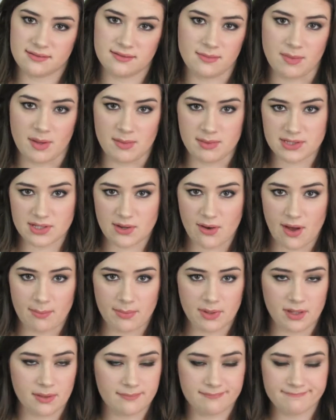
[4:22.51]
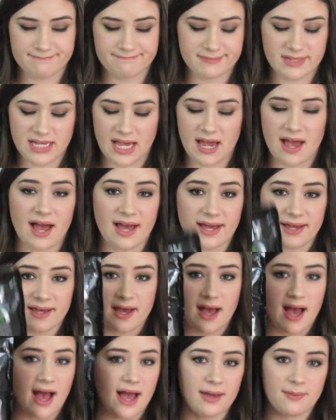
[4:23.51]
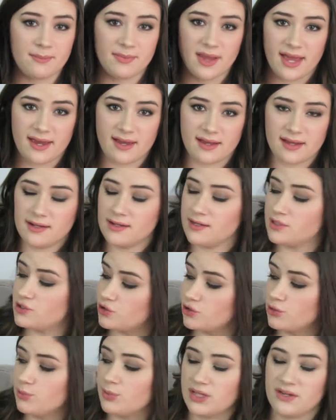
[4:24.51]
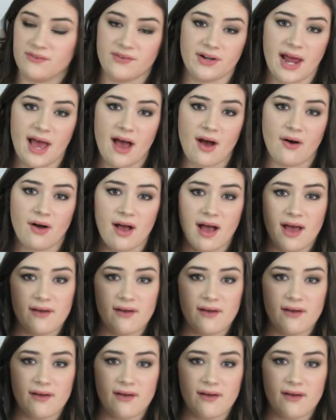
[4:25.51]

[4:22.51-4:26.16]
made me so happy. I'm like a true believer now.